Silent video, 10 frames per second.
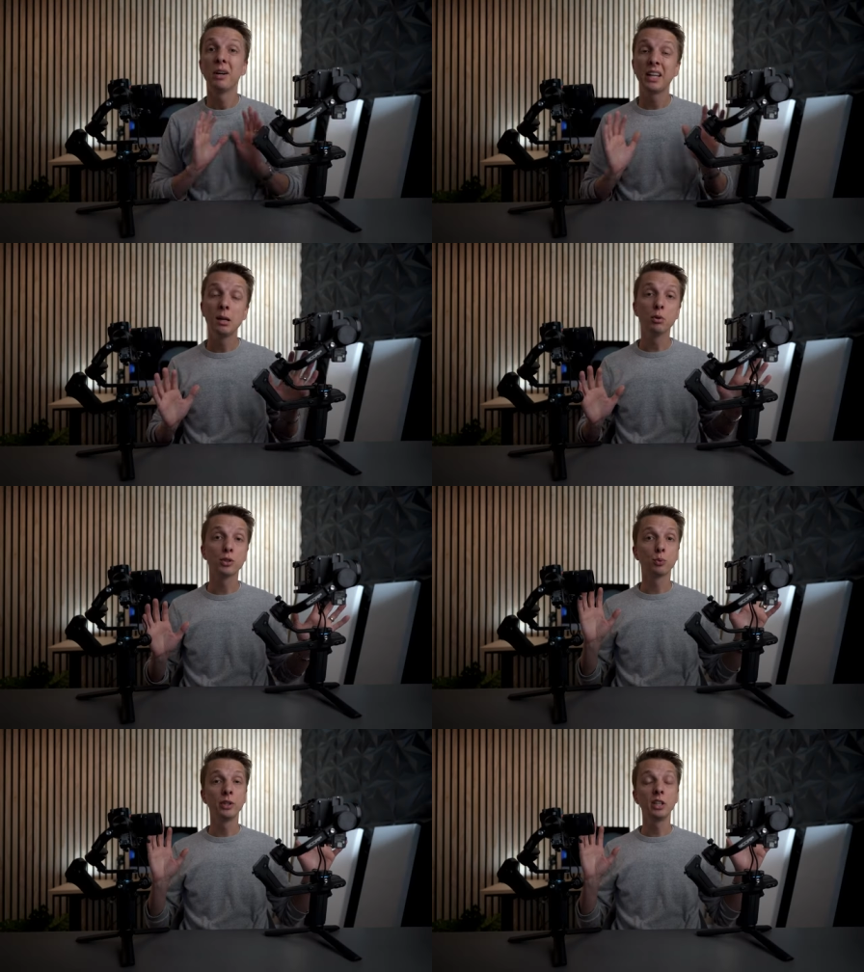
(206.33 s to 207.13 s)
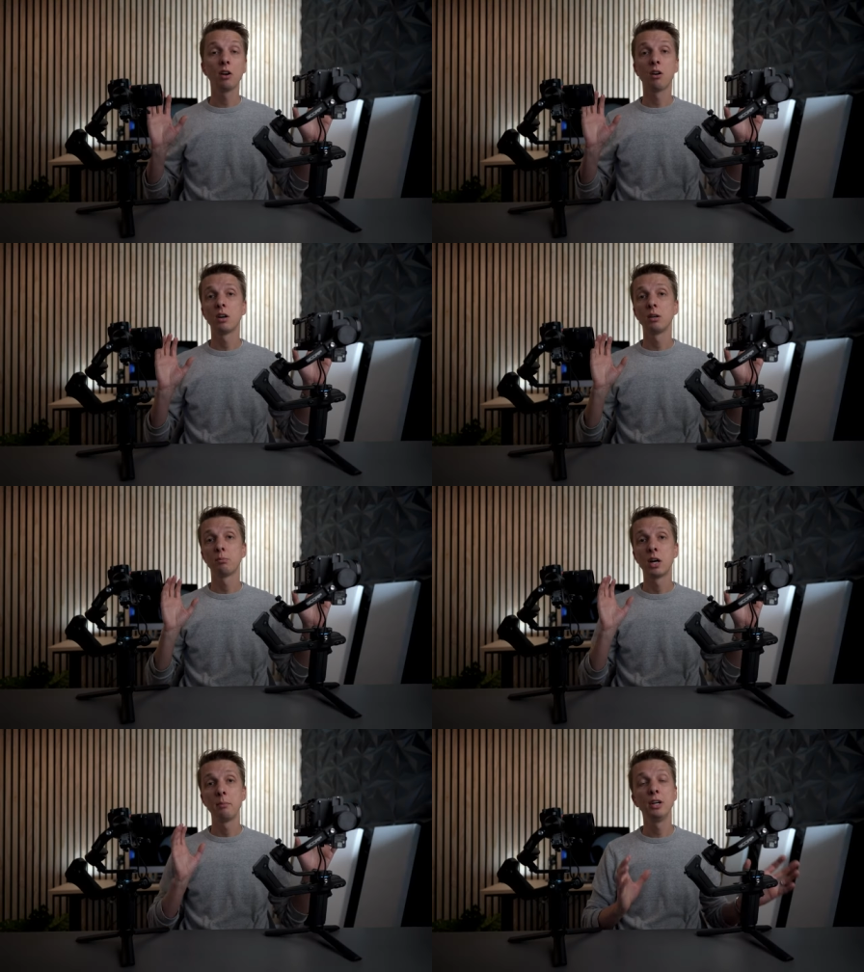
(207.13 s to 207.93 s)
But gimbals really are
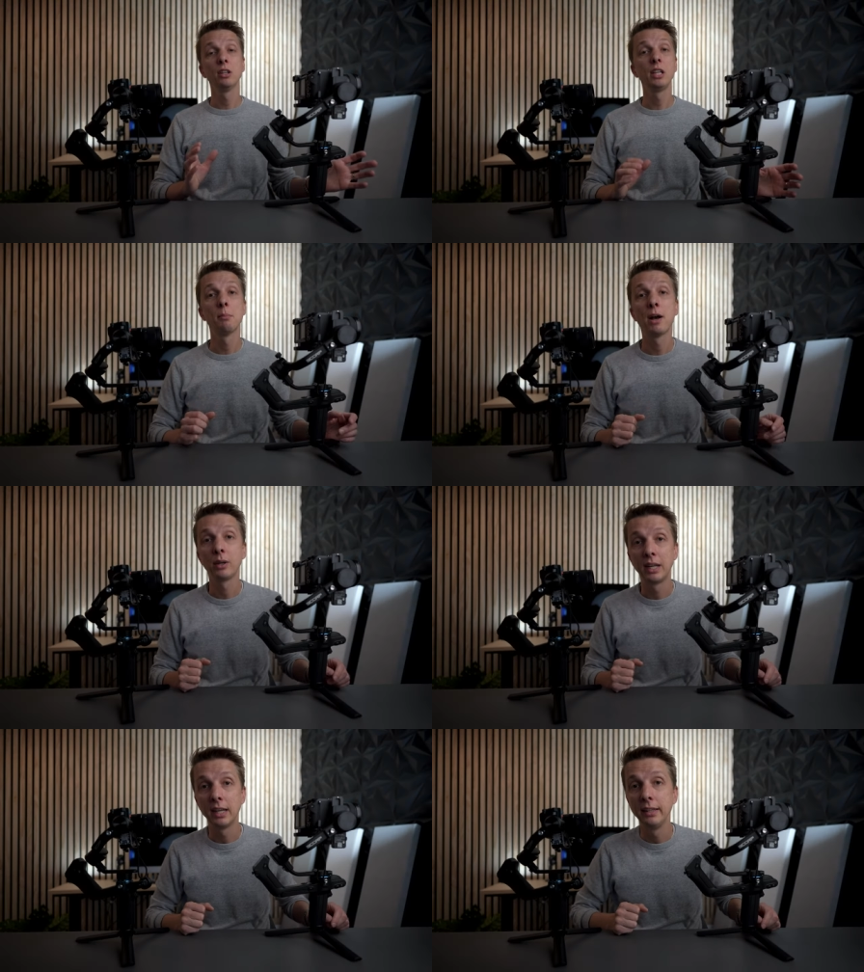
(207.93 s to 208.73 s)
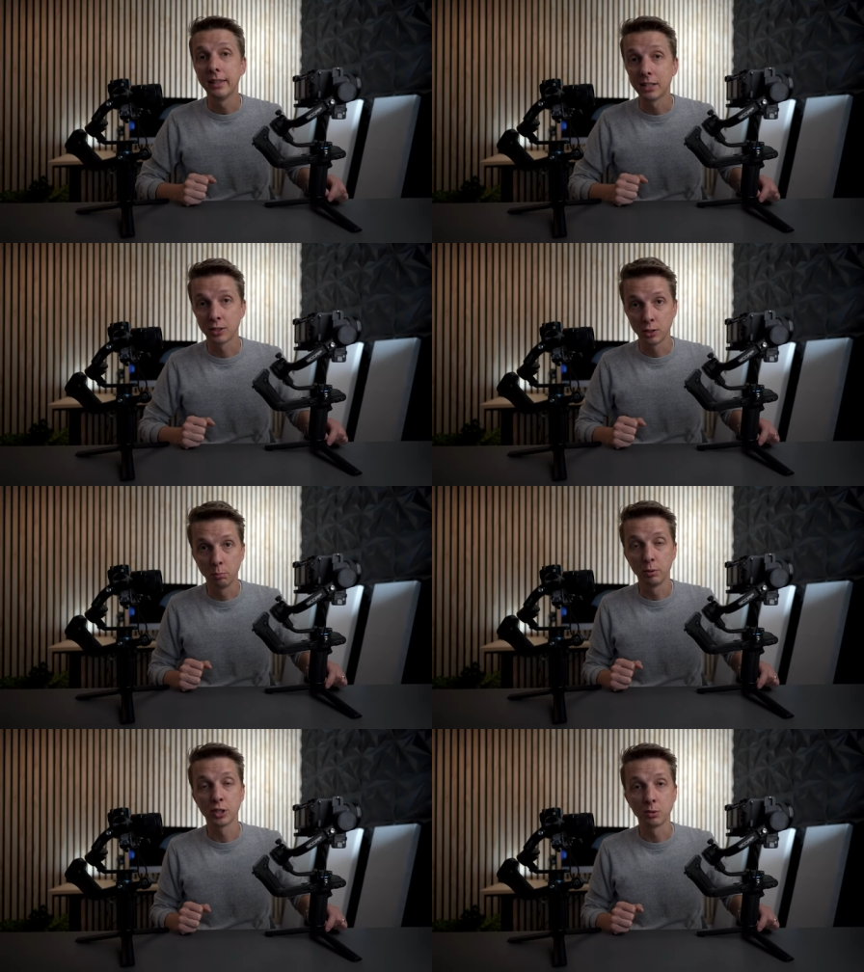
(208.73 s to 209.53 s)
primarily about getting that
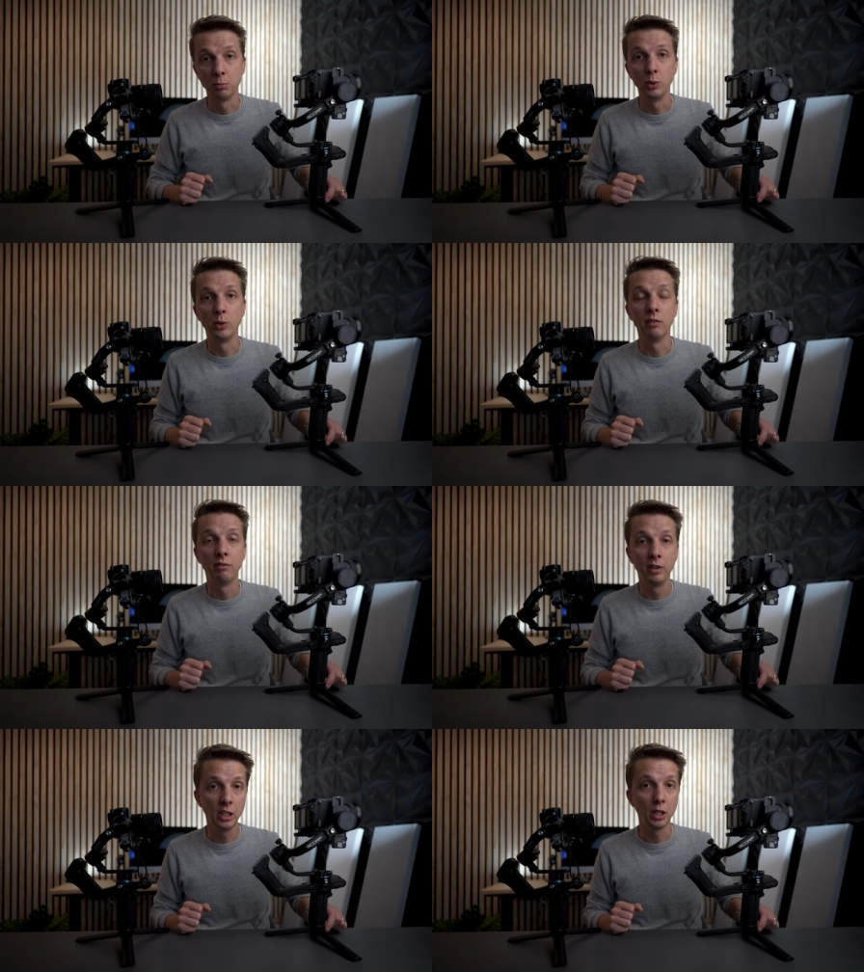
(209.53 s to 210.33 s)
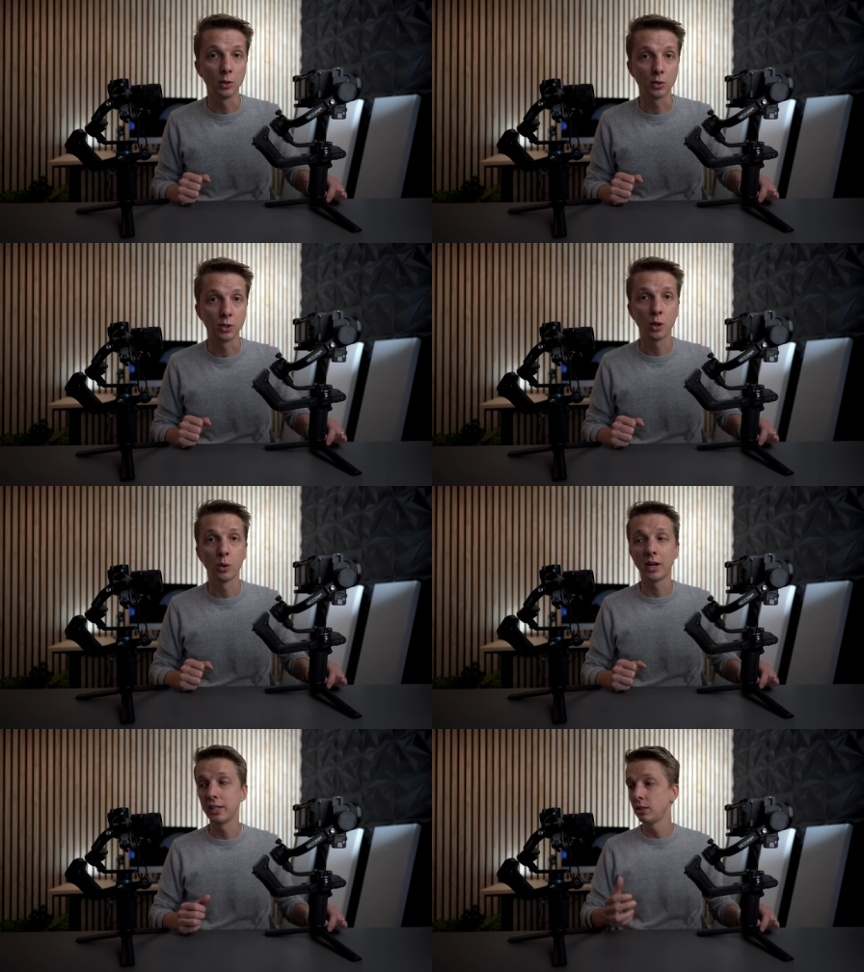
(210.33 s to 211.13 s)
super smooth video.
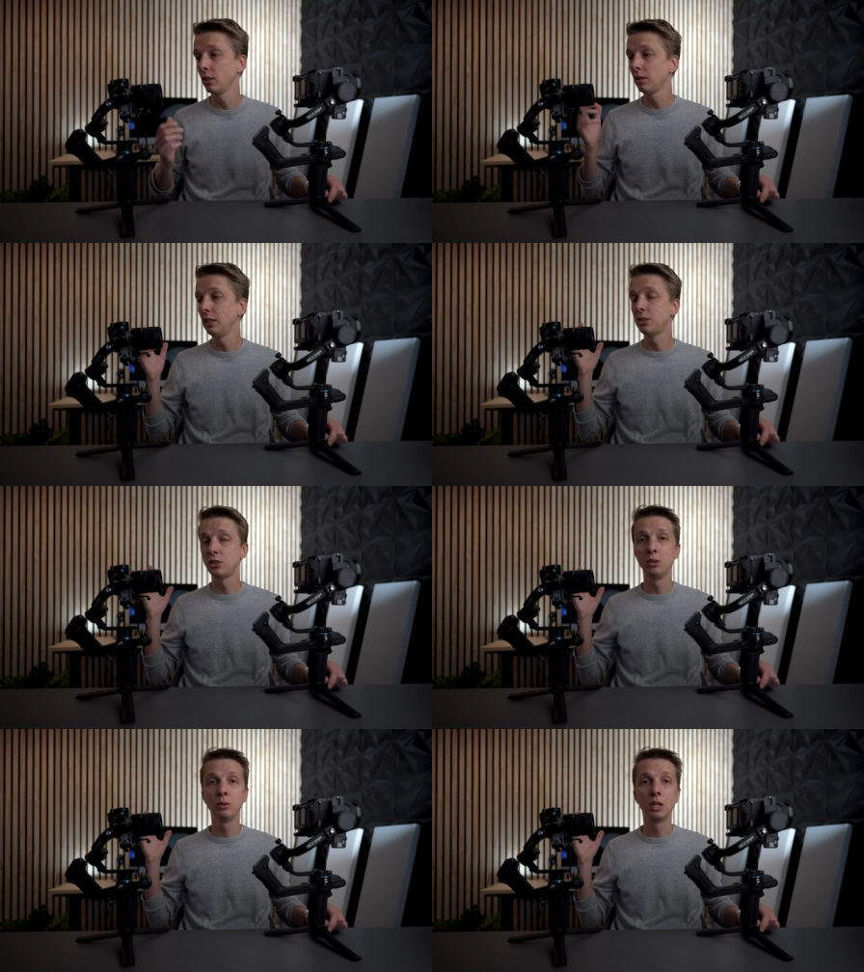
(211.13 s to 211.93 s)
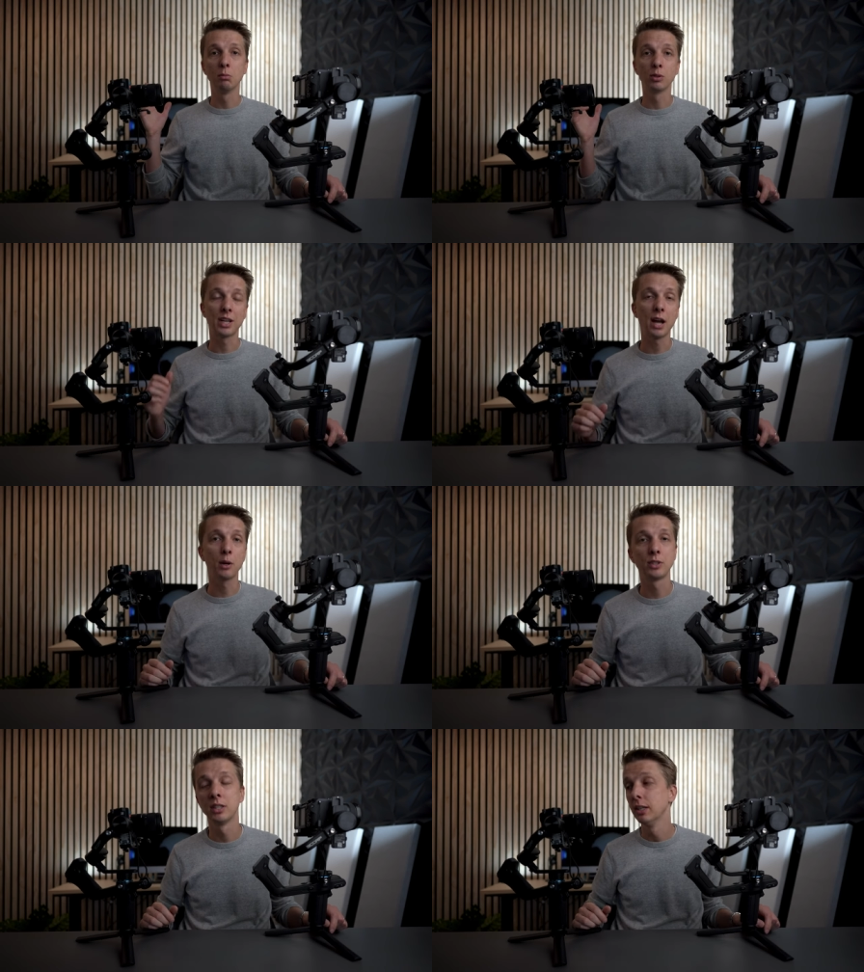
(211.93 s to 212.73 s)
So I took these two gimbals
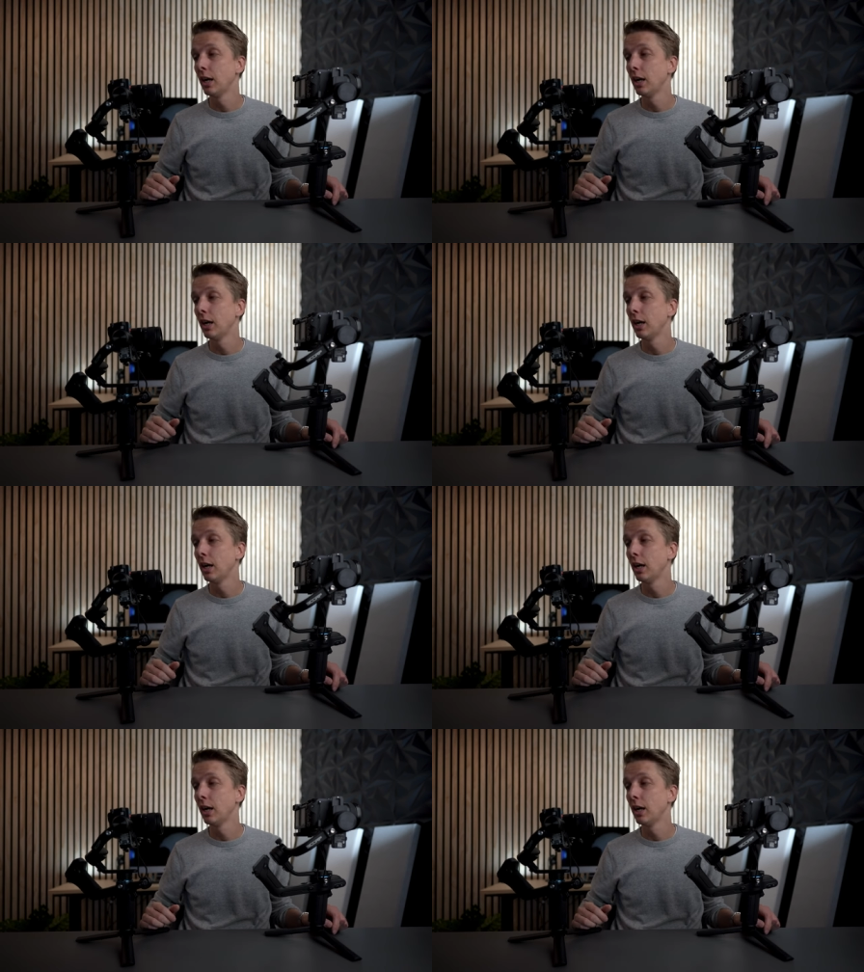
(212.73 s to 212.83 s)
out.